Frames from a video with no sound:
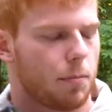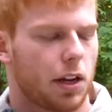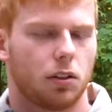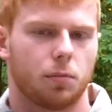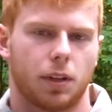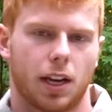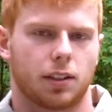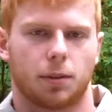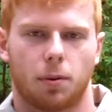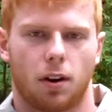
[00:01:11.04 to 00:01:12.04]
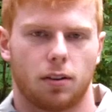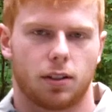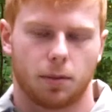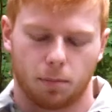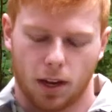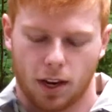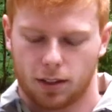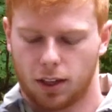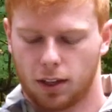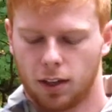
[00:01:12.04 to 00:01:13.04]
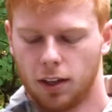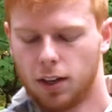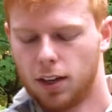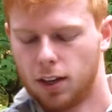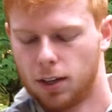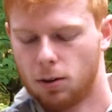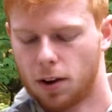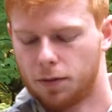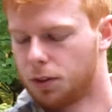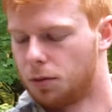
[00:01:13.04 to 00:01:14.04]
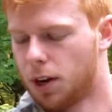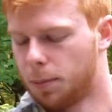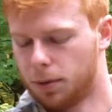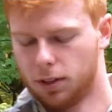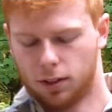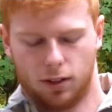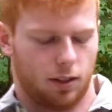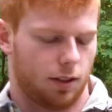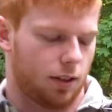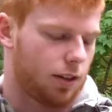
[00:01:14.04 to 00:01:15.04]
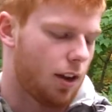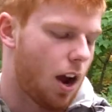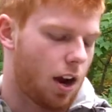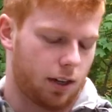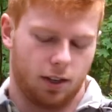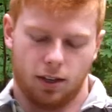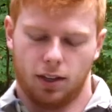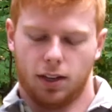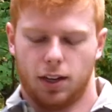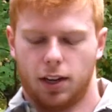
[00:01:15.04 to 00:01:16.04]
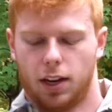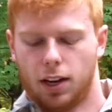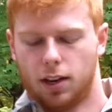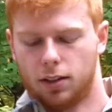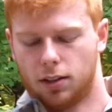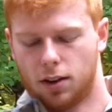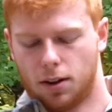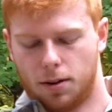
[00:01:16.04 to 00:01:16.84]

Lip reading: metal and plastic parts. Plastic, you have the grip, the stock, and